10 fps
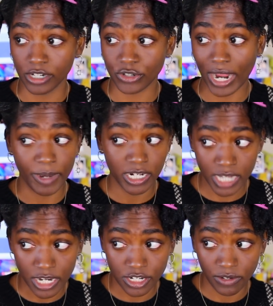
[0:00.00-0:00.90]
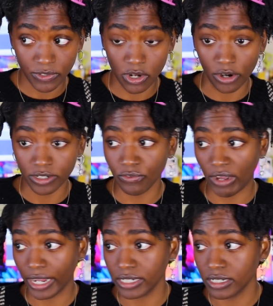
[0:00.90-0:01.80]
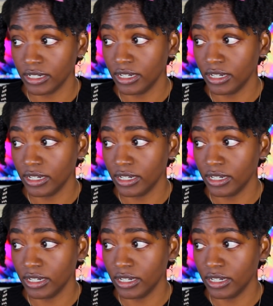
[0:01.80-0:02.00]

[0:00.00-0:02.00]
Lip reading: Try meditation if it's hard to find.